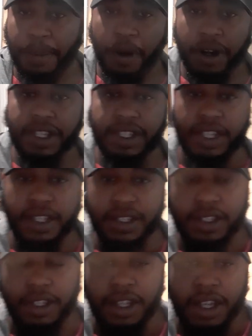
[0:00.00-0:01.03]
point is
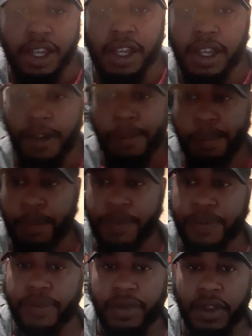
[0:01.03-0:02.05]
this:
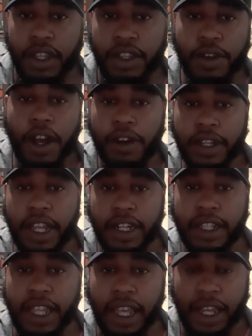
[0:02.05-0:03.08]
you don't
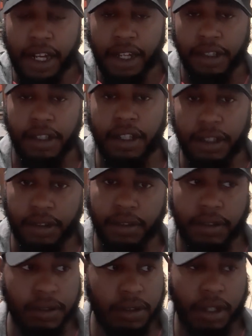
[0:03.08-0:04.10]
need to get
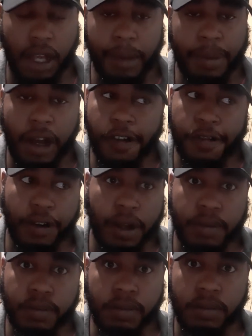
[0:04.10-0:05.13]
a bow
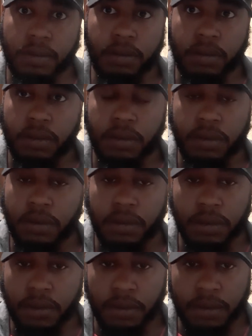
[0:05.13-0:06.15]
from
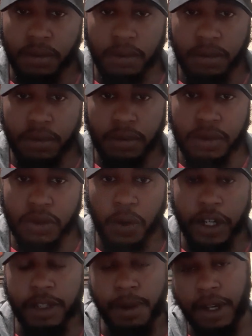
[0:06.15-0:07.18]

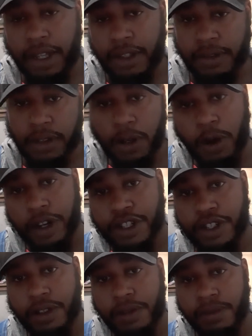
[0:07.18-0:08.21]
2020 in order to
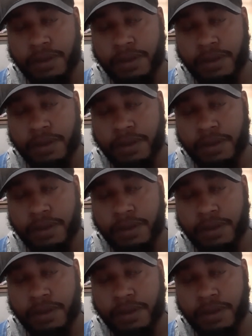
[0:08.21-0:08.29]
shoot,